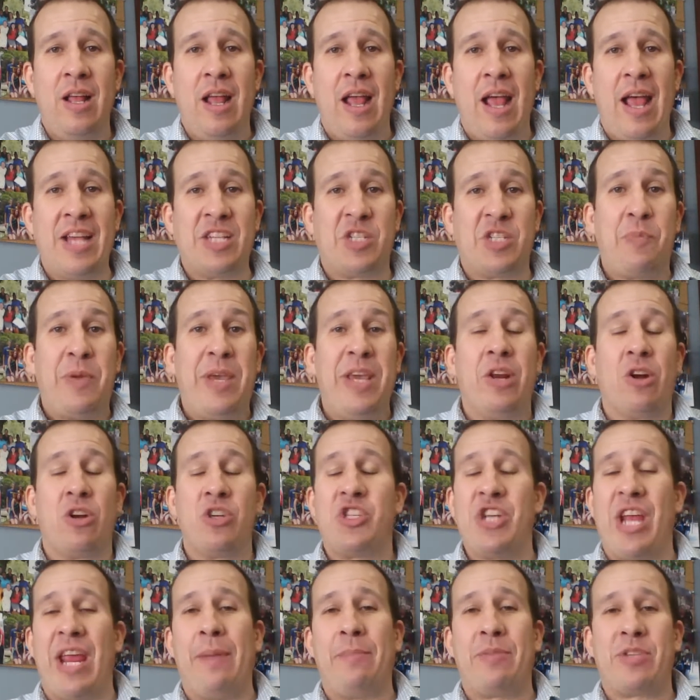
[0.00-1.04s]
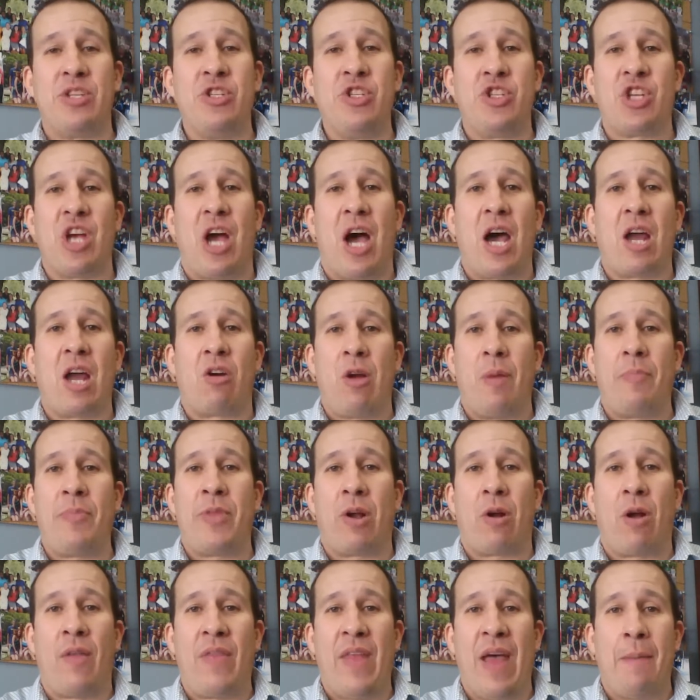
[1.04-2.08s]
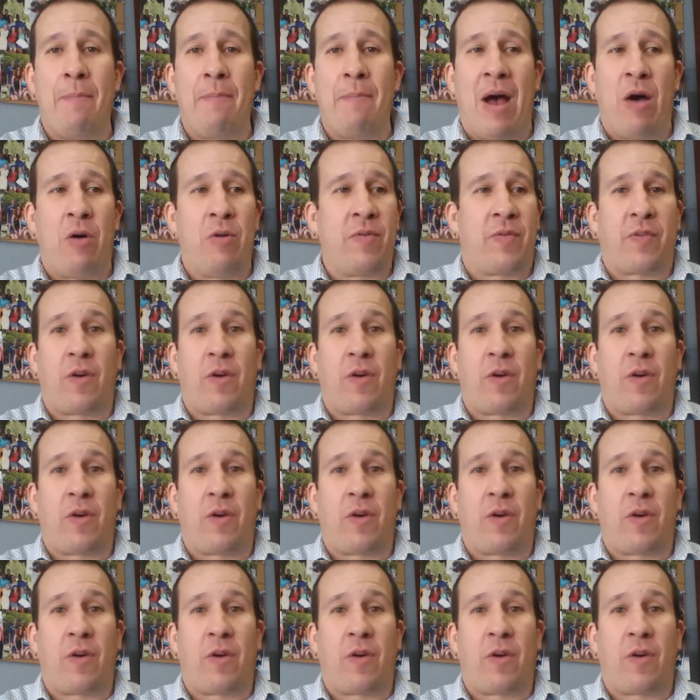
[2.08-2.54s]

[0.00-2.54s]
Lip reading: As Peter, James, and John are up there on that mountain,